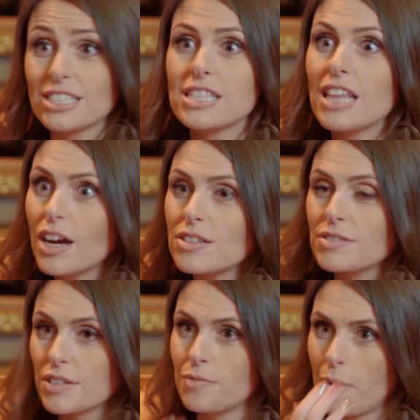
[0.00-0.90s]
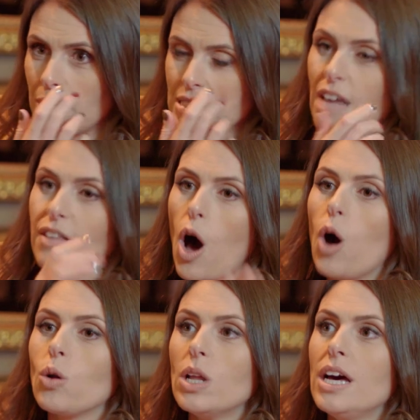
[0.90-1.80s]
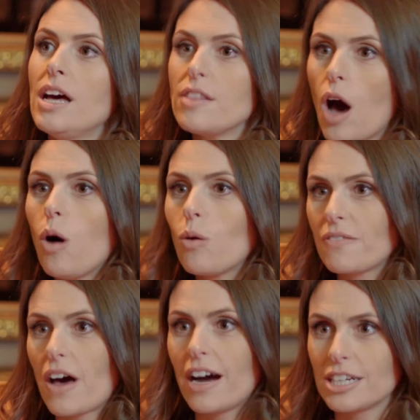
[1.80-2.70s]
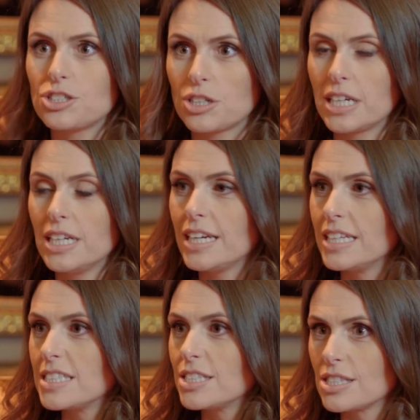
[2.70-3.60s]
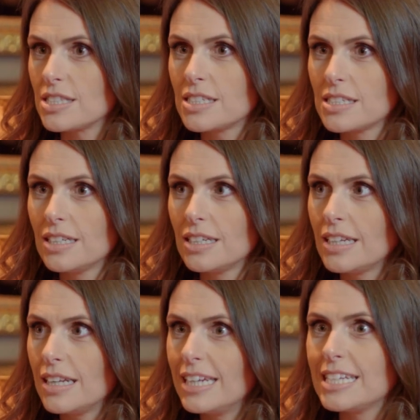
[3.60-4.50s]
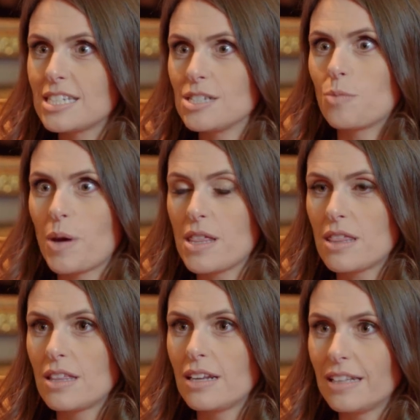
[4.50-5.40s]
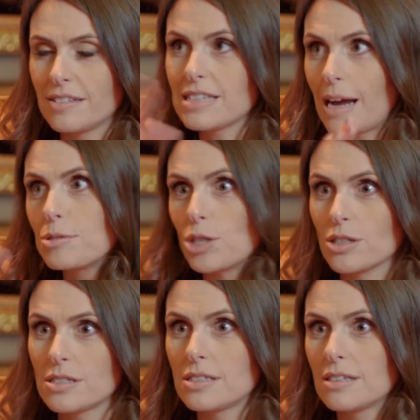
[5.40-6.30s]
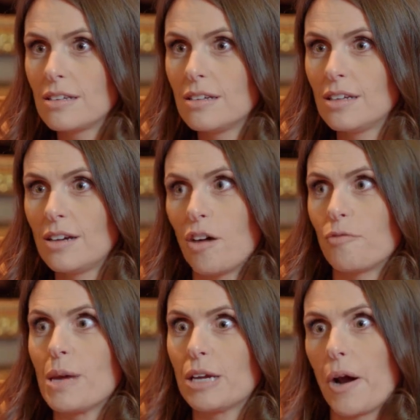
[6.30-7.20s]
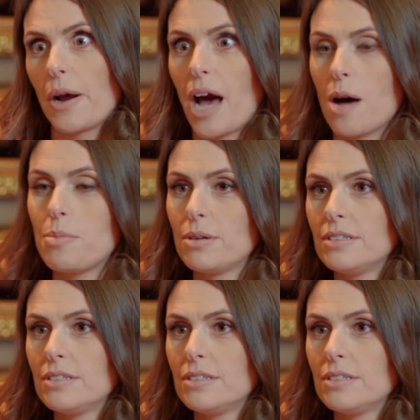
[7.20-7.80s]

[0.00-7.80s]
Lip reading: Just loads of different memories. Like the whole of the high street is just littered with little snapshots of me growing up.